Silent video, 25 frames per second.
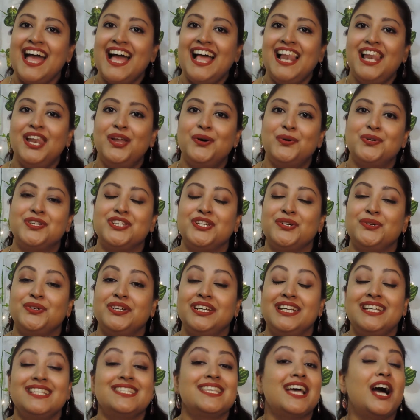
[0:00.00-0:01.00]
Hello
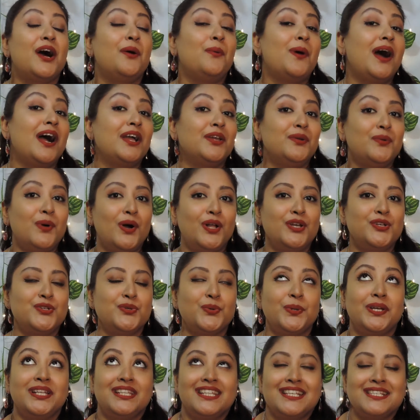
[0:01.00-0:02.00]
dearies, how are you all
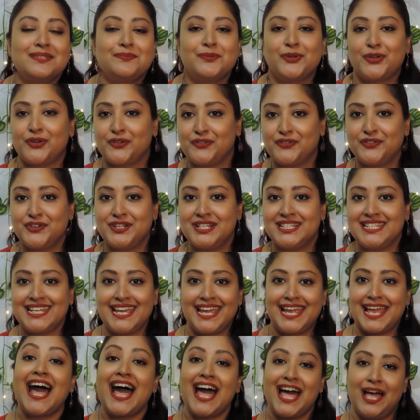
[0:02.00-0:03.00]
doing this beautiful
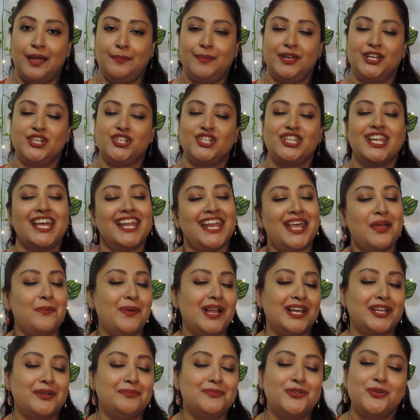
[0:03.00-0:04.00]
day? I'm Eshna and I
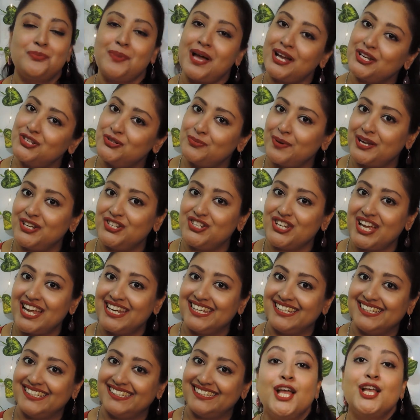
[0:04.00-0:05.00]
welcome you back to my
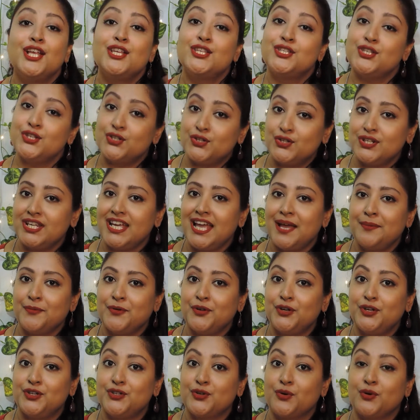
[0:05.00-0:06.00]
channel. So today I'm
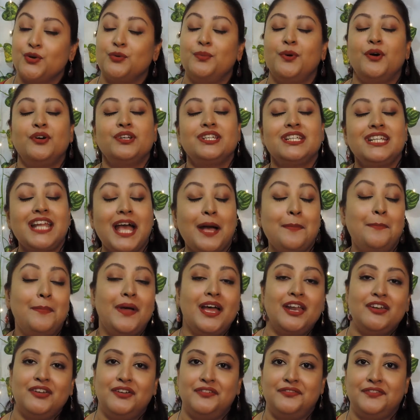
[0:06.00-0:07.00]
going to talk about an
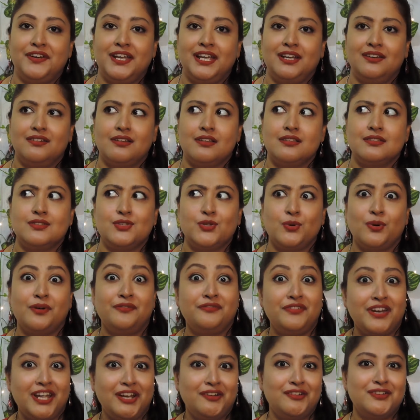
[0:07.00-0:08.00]
apparel fragrance. So
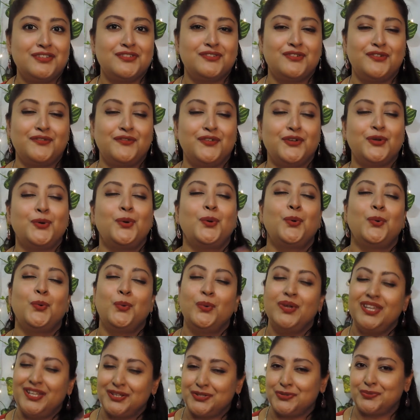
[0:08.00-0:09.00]
a fragrance review
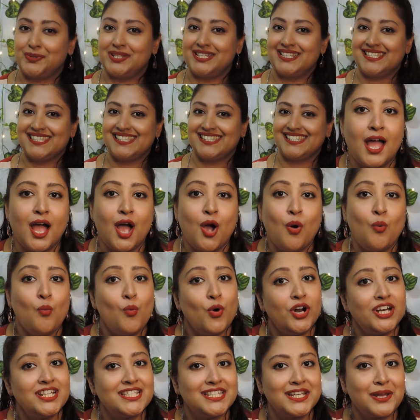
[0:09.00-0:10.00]
with a twist.
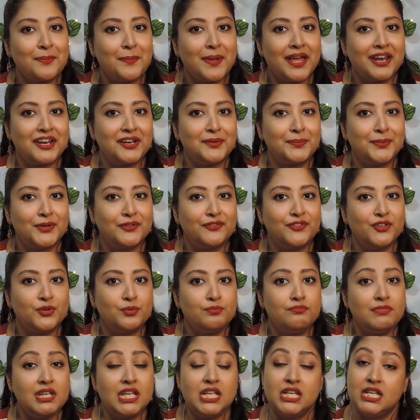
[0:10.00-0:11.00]
What does an apparel
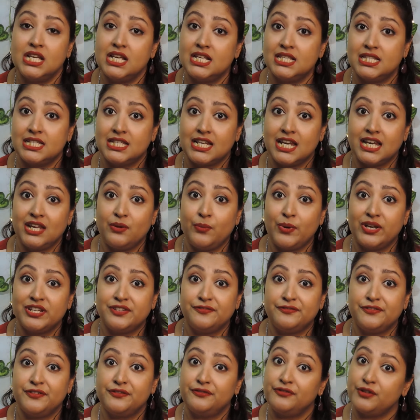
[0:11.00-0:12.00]
perfume mean? Is it any way
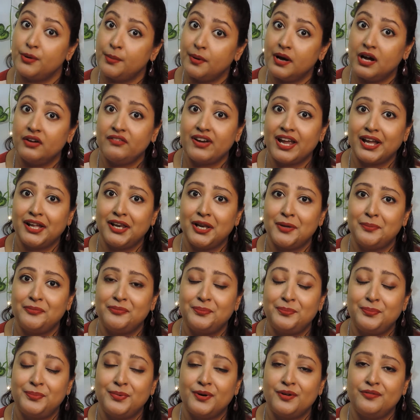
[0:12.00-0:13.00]
different from our regular
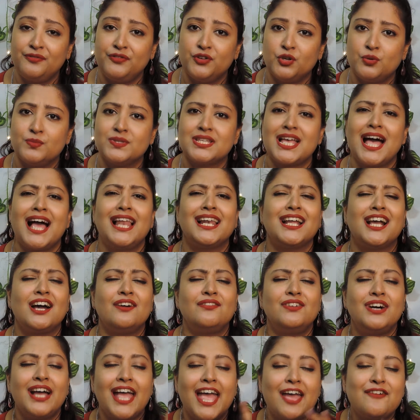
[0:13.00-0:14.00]
perfumes? I'll
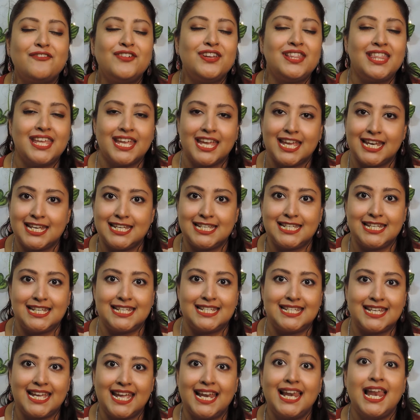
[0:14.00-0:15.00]
cover everything in
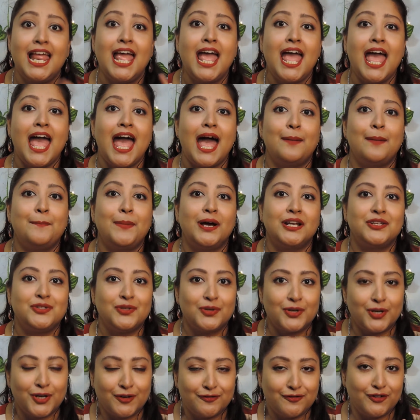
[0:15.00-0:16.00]
detail, but
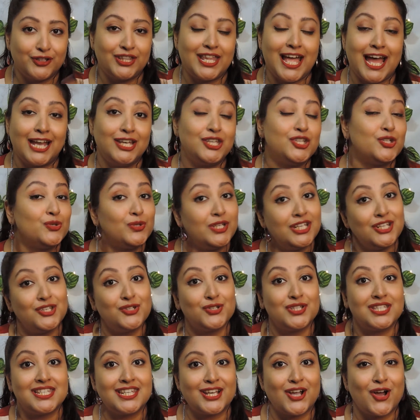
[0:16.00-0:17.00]
for that you need
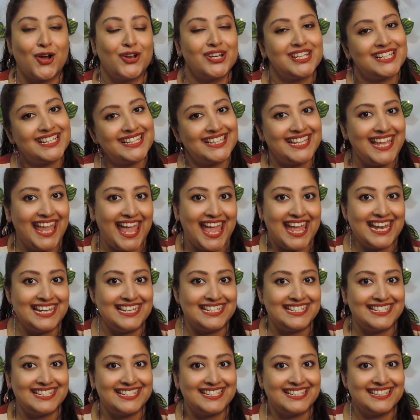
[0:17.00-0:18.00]
to stick on till the
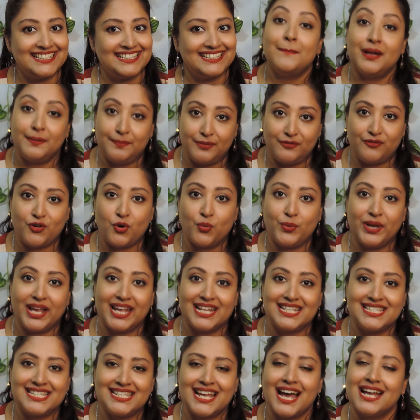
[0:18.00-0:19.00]
end. But before we
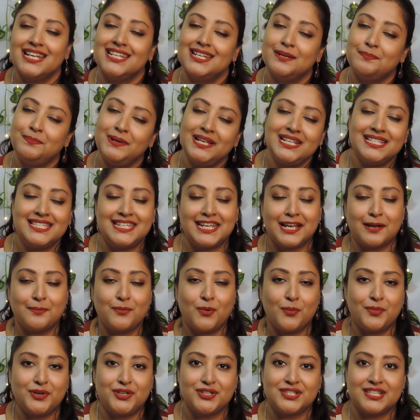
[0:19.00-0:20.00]
get started, please take a
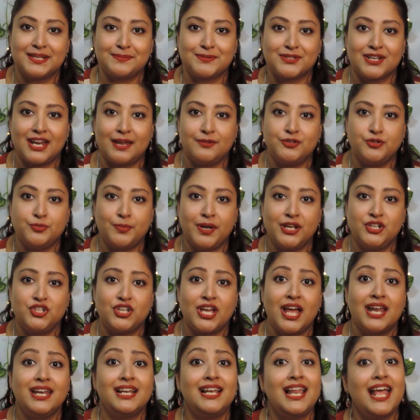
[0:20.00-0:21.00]
moment to subscribe to my
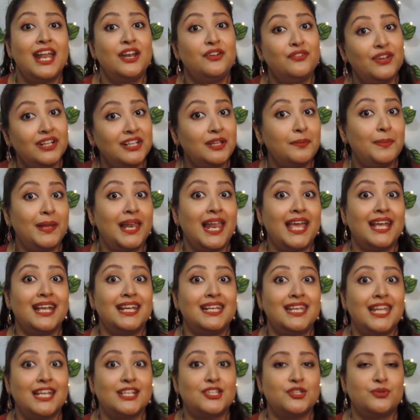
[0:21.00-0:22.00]
channel and ring the bell
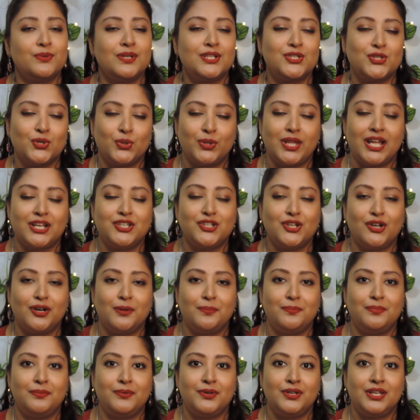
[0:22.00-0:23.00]
icon next to it so that
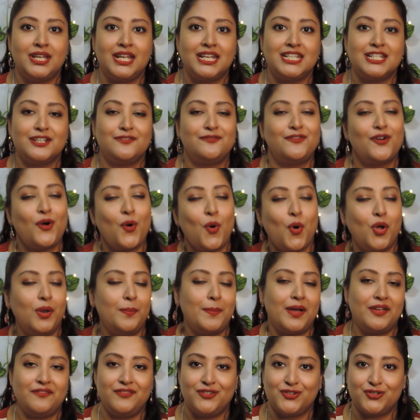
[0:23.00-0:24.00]
you're updated for all
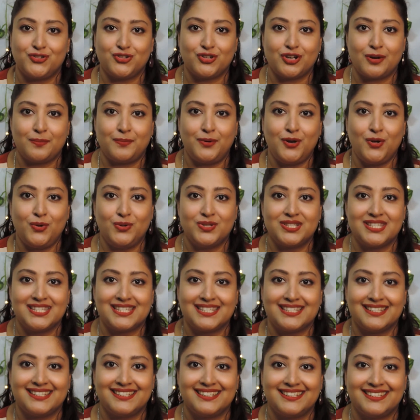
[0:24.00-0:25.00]
my future
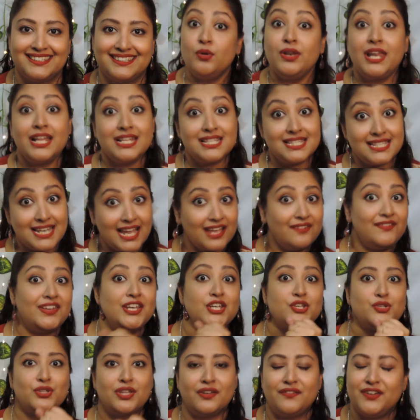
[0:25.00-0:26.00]
uploads. Now let's dive
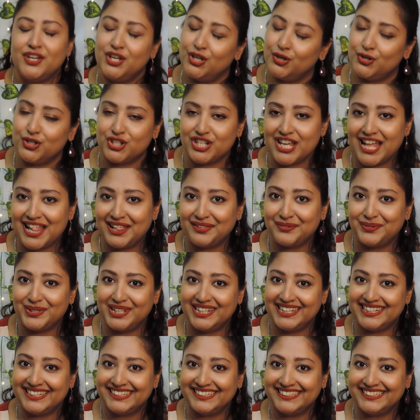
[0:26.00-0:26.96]
into the video, shall we?